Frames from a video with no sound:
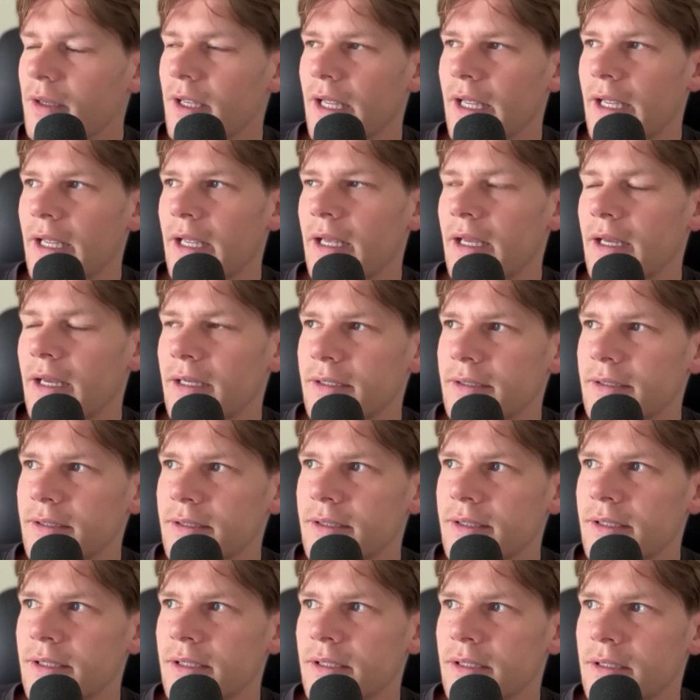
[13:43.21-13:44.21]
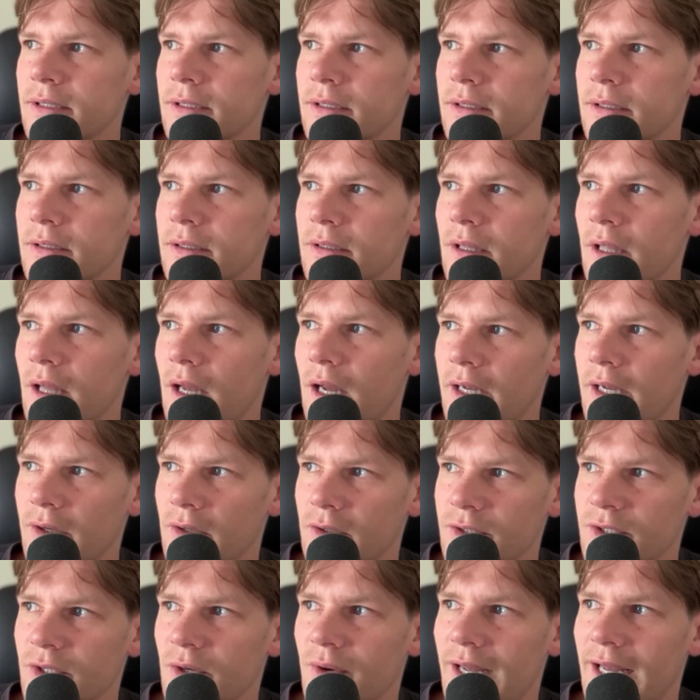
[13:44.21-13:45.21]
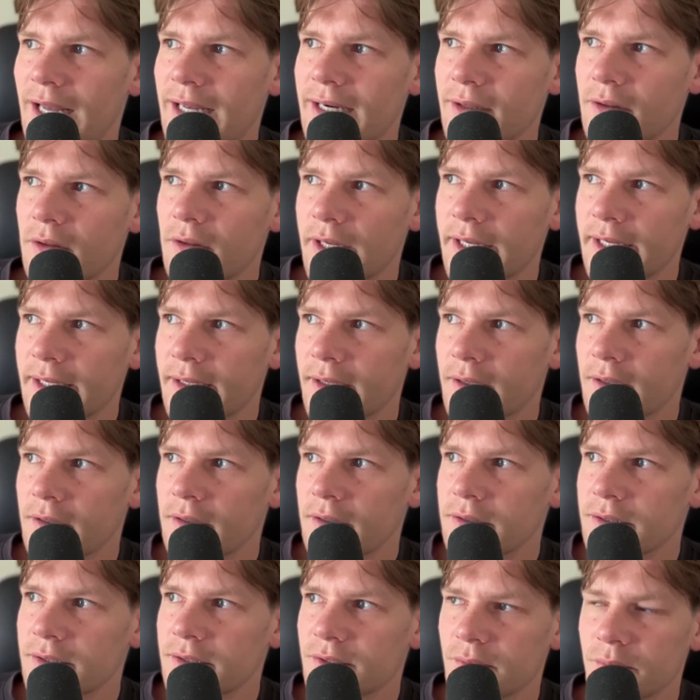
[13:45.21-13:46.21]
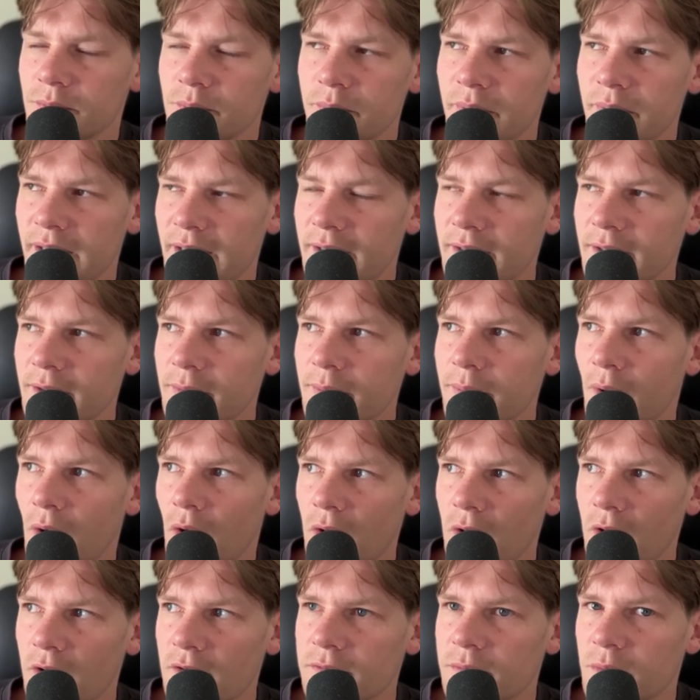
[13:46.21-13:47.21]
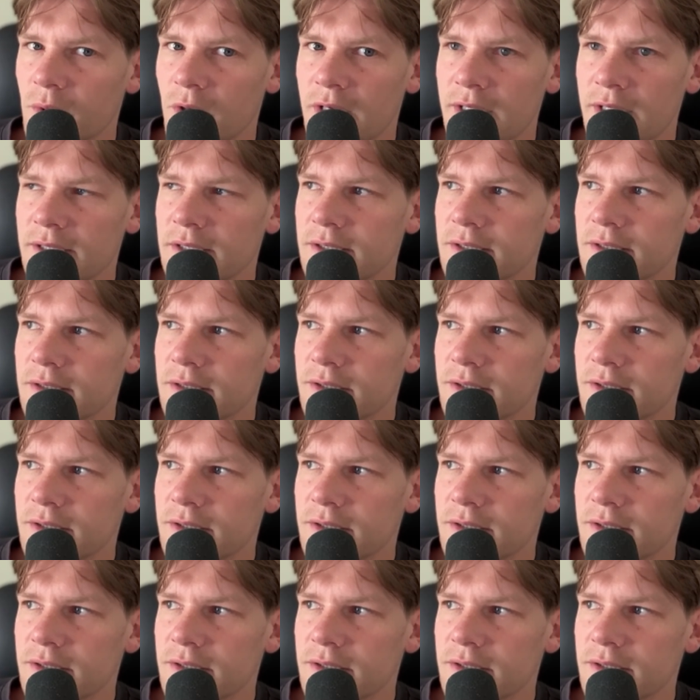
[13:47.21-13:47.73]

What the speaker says: And I also added like some banded pull-off press,